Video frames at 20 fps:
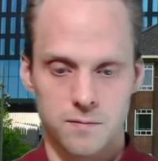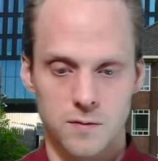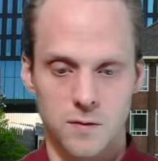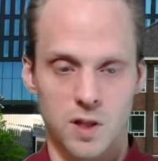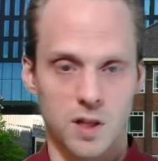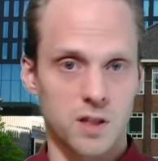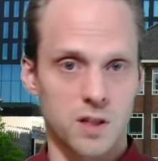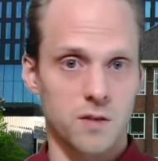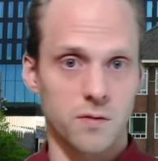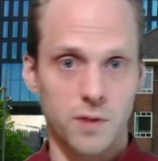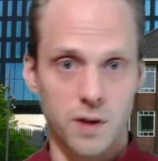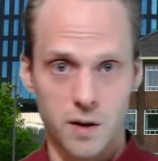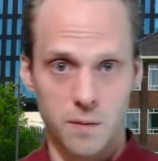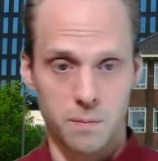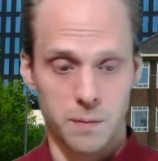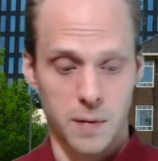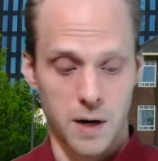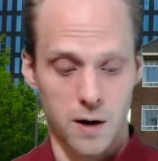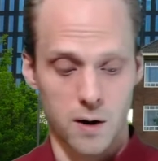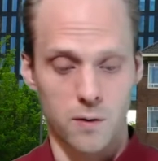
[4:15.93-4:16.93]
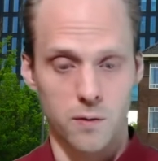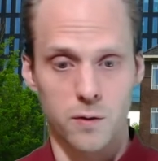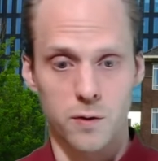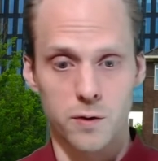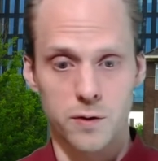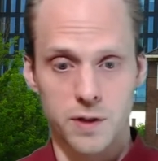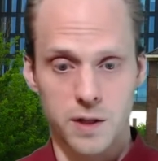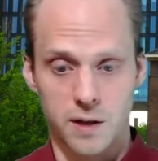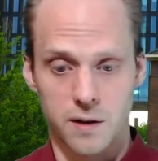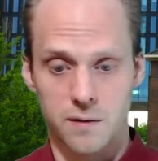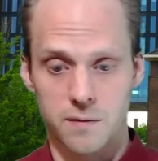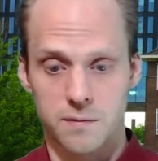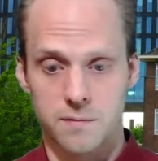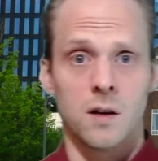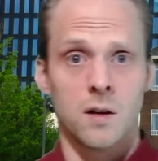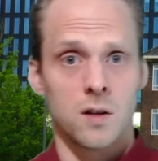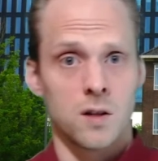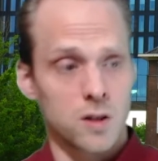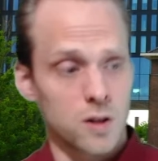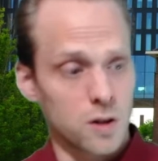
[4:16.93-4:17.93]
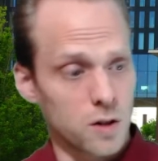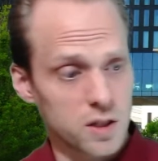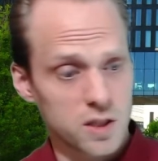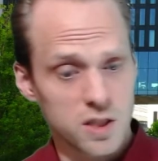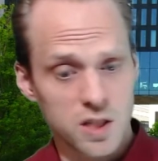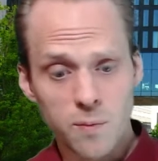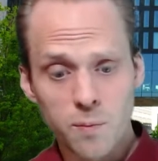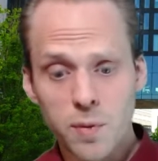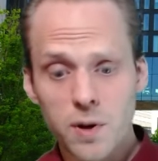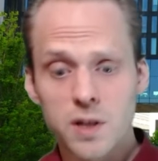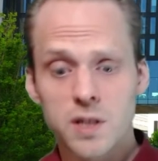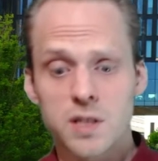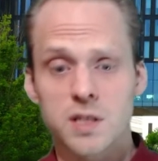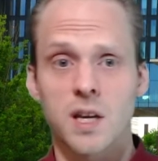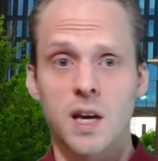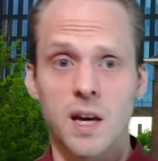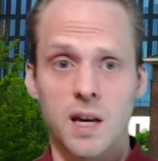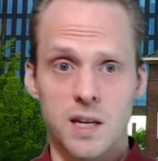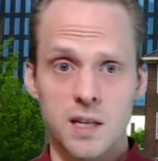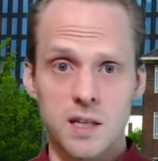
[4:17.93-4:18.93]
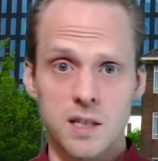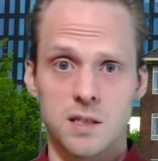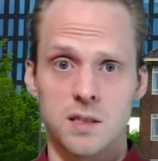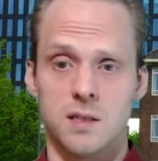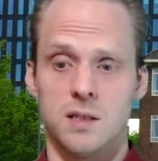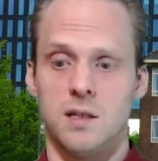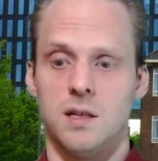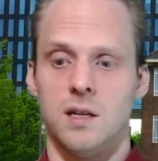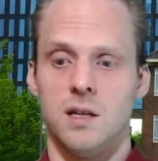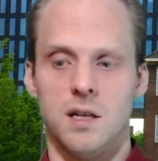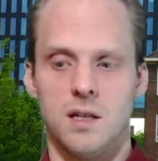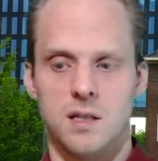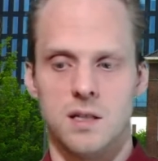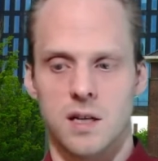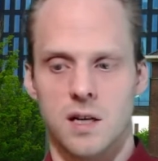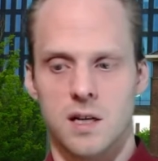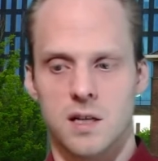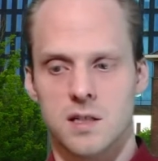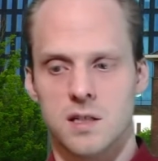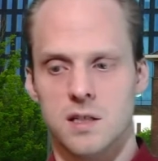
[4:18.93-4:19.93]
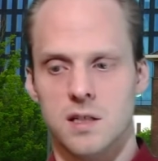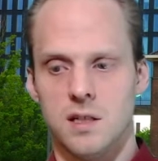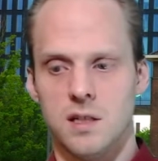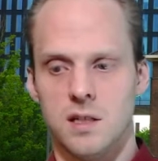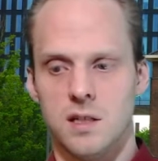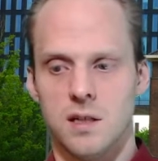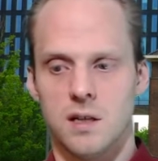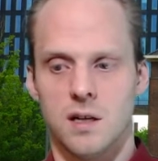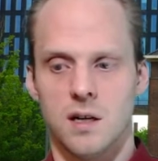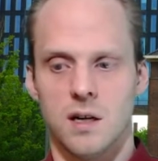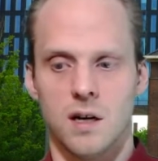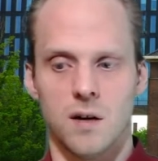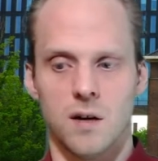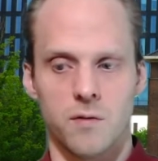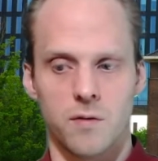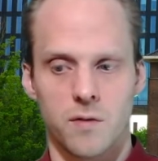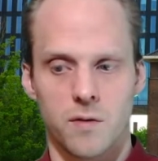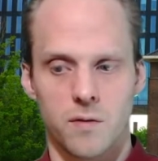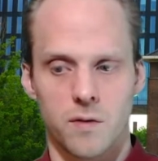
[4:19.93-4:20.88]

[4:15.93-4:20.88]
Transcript: And that's a very powerful thing. So the simplest case is actually um,